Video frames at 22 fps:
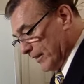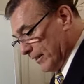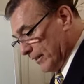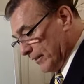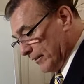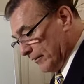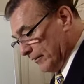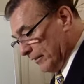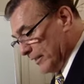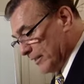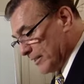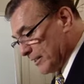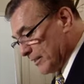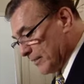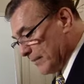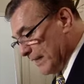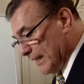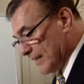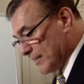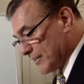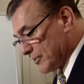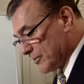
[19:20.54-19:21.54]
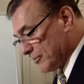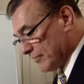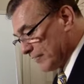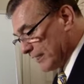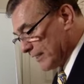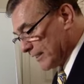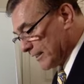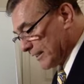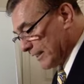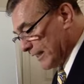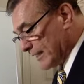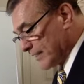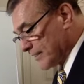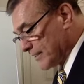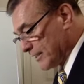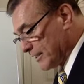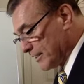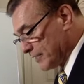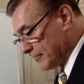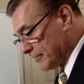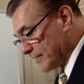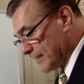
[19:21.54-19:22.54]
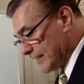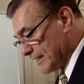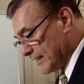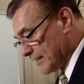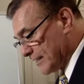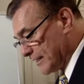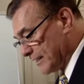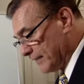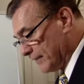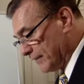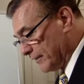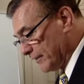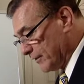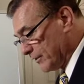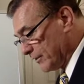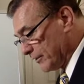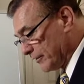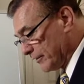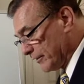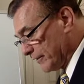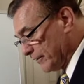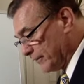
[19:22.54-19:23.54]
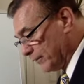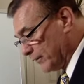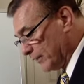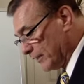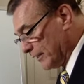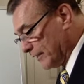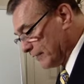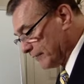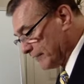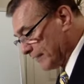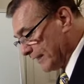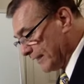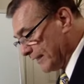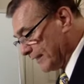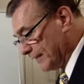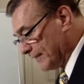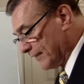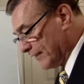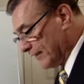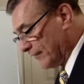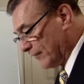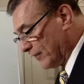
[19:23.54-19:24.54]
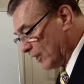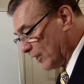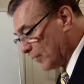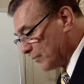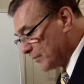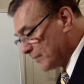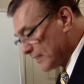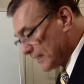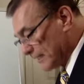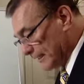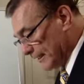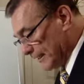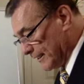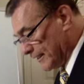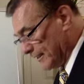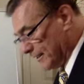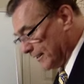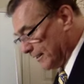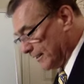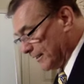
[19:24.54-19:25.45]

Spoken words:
All right, so Mask Truck Accessories has an inventory of 485 obsolete